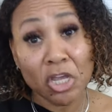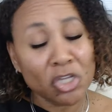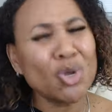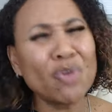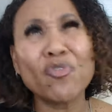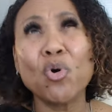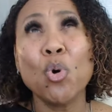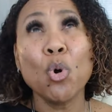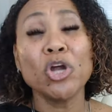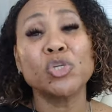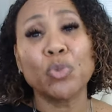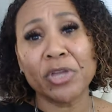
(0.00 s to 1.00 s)
So of
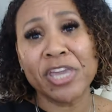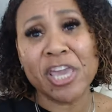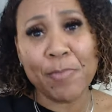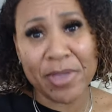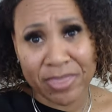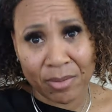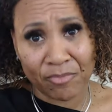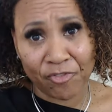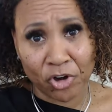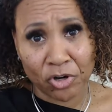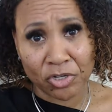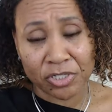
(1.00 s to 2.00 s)
course we're keeping them
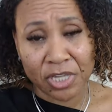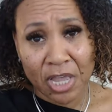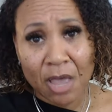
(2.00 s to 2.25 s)
first,